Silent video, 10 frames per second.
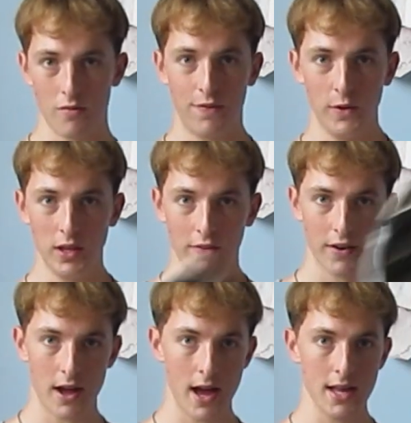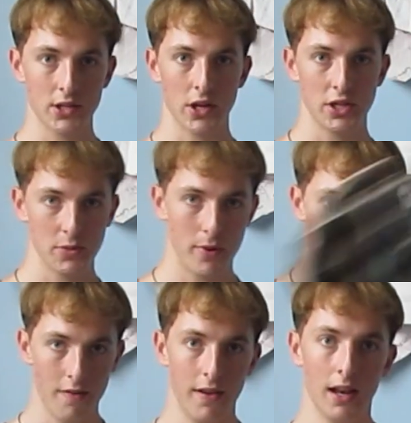a few different heights, so it's just
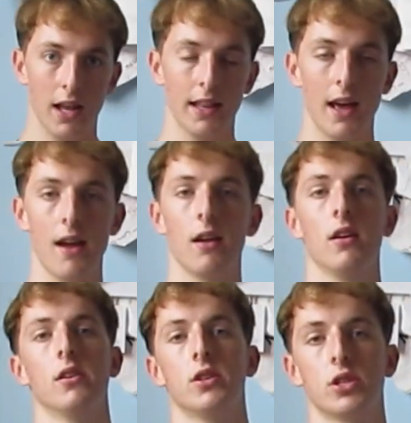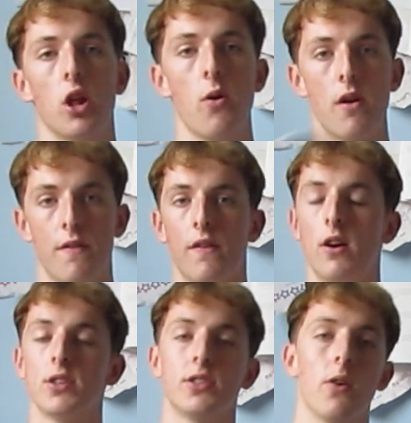perfect like that. Slower,
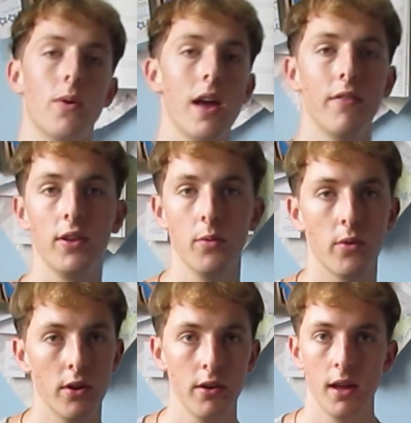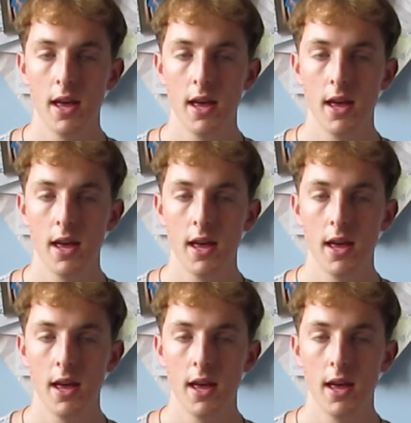faster, whatever you want.